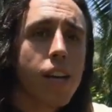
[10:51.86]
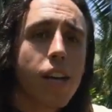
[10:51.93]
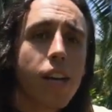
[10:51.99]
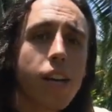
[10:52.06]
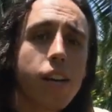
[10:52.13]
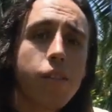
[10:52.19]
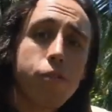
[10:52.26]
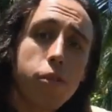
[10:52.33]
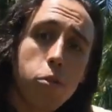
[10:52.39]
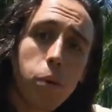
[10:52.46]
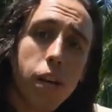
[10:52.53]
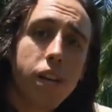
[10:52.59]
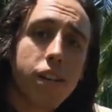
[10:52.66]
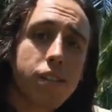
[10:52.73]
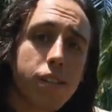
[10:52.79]
in a few
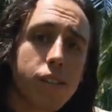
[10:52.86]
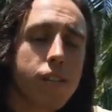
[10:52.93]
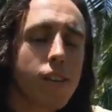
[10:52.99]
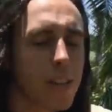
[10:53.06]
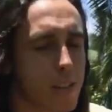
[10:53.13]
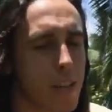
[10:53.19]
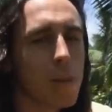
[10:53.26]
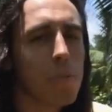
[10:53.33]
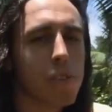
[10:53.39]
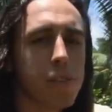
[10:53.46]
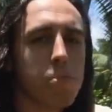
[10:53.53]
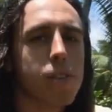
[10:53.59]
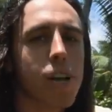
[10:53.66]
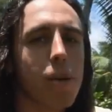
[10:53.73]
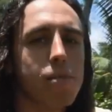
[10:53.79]
weeks. It's gonna take me
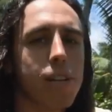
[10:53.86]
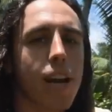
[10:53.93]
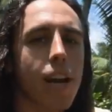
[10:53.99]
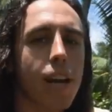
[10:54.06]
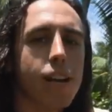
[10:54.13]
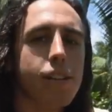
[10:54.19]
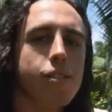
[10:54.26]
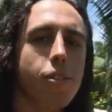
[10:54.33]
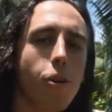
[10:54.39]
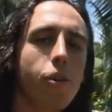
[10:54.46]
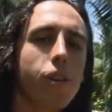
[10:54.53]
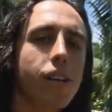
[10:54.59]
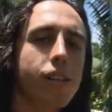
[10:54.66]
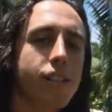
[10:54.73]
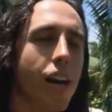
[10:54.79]
some time to edit, so
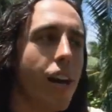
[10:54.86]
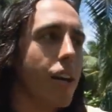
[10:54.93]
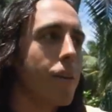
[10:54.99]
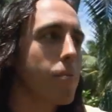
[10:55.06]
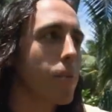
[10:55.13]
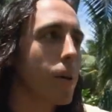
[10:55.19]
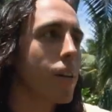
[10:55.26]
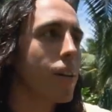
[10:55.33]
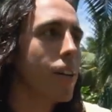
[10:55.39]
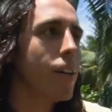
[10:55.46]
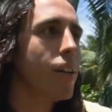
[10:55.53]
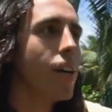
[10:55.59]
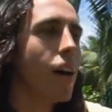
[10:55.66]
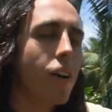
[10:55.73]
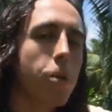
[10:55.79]
hold on tight, but
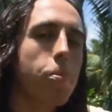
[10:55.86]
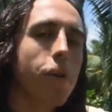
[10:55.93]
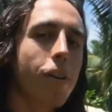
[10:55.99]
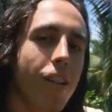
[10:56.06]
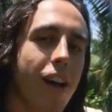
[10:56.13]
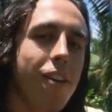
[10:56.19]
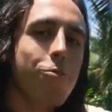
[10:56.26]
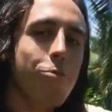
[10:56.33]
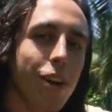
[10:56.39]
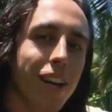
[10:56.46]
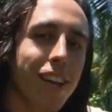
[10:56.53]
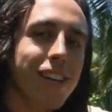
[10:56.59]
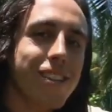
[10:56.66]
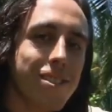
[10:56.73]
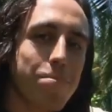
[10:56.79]
I'm gonna put a lot of
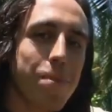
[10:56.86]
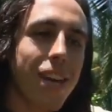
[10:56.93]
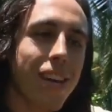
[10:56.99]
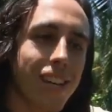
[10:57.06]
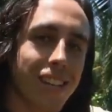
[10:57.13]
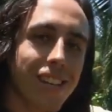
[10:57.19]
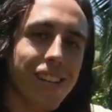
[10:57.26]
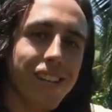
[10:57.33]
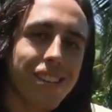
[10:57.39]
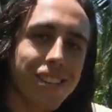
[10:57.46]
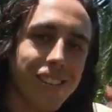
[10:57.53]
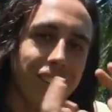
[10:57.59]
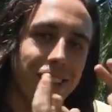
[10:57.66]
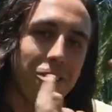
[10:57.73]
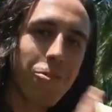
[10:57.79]
work into making
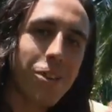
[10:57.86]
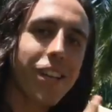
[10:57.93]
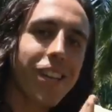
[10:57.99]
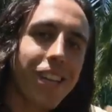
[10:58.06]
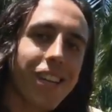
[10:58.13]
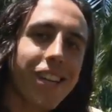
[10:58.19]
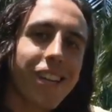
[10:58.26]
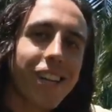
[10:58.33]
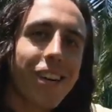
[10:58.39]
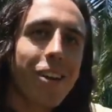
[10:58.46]
these really,